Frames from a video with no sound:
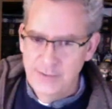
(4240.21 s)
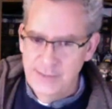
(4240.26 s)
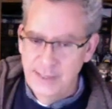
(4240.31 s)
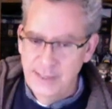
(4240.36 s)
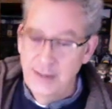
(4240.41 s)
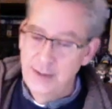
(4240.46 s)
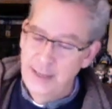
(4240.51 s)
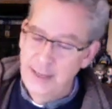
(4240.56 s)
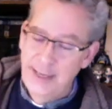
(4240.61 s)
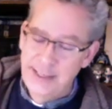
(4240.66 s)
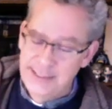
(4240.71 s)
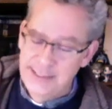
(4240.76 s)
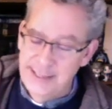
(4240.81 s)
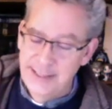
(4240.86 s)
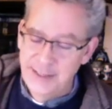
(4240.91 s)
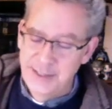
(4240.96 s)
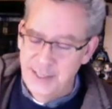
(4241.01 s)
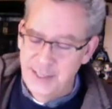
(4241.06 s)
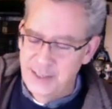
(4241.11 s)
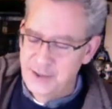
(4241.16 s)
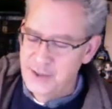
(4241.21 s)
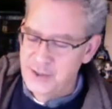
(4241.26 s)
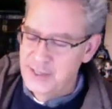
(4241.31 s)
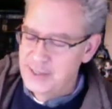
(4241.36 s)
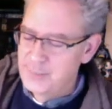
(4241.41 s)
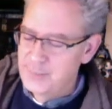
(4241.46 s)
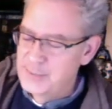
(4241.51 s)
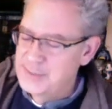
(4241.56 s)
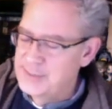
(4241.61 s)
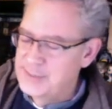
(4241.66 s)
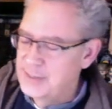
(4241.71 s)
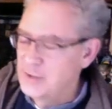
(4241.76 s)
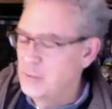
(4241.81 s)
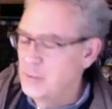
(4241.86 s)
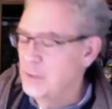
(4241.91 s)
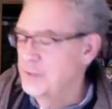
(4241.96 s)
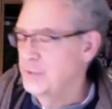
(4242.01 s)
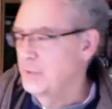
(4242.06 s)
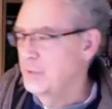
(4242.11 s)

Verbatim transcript: said, no, he's not doctor yet, but said to Russell